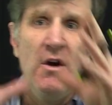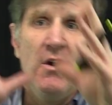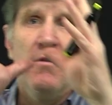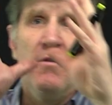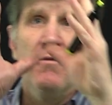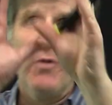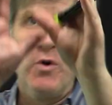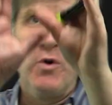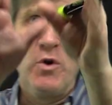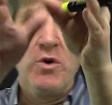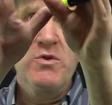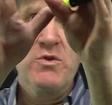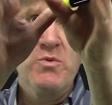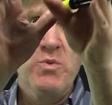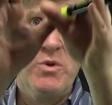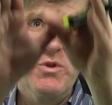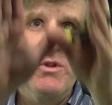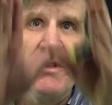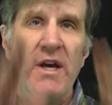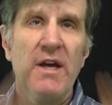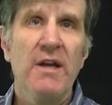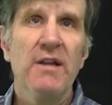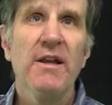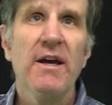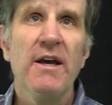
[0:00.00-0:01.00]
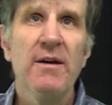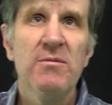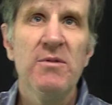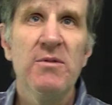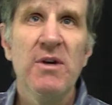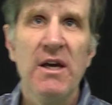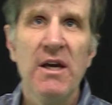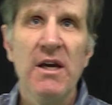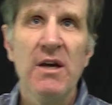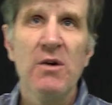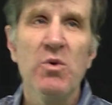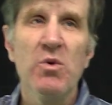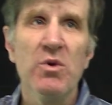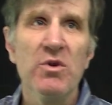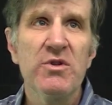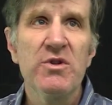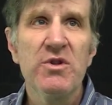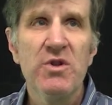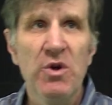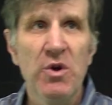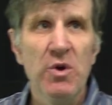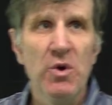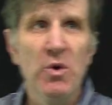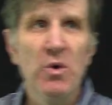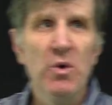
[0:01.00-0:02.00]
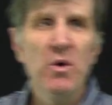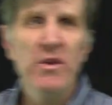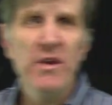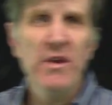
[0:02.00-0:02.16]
First, we'll take lambda equals 2.